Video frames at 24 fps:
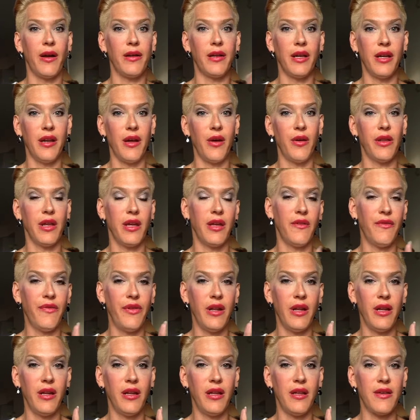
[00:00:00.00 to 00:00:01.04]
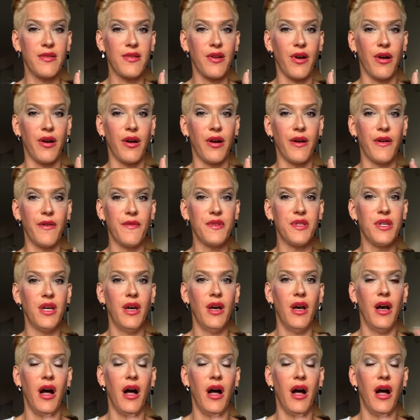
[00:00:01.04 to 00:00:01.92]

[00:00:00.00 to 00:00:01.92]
you know, the infinity scarves,